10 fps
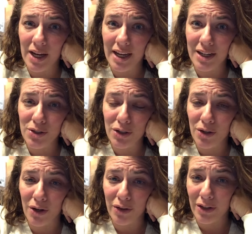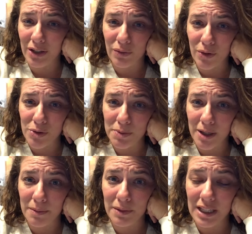I took all the little
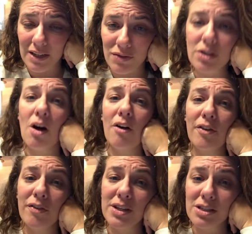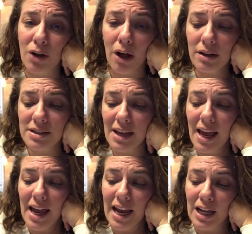rosemary leaves off of the stalks
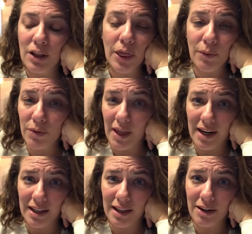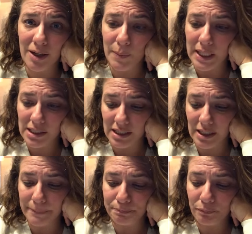and threw that in there and mixed it
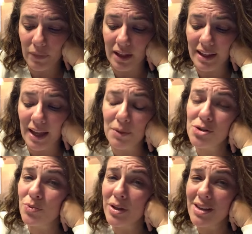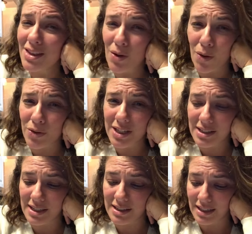up. And that was really the only
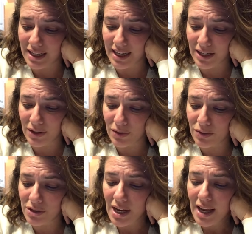seasoning I used.